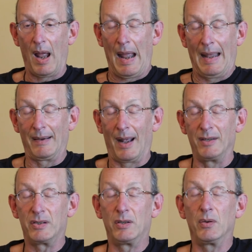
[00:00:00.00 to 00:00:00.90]
And I
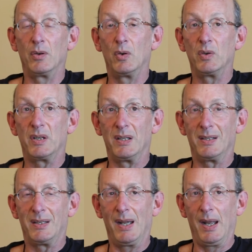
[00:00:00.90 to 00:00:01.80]
still don't know to this
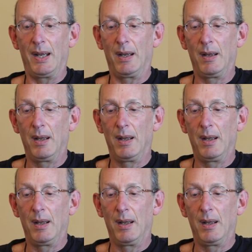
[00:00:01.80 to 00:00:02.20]
day